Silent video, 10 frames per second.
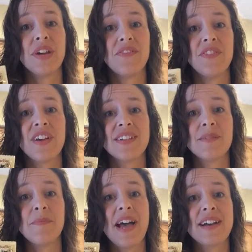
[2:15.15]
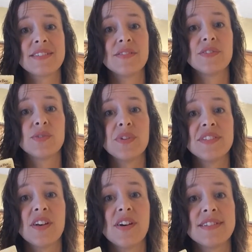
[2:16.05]
If you've got some packs of soy
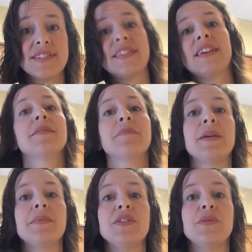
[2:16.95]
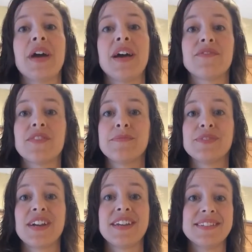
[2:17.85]
sauce that maybe you had from
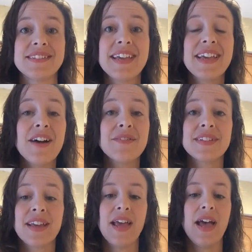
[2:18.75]
Chinese takeout,